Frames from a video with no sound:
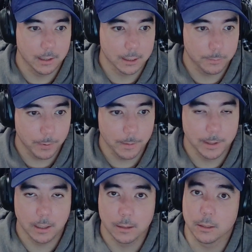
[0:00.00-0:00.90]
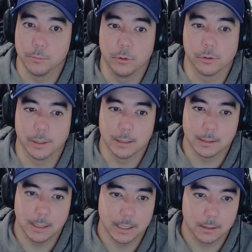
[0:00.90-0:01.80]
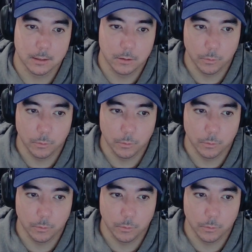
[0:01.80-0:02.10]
experiment on smooth-green snakes,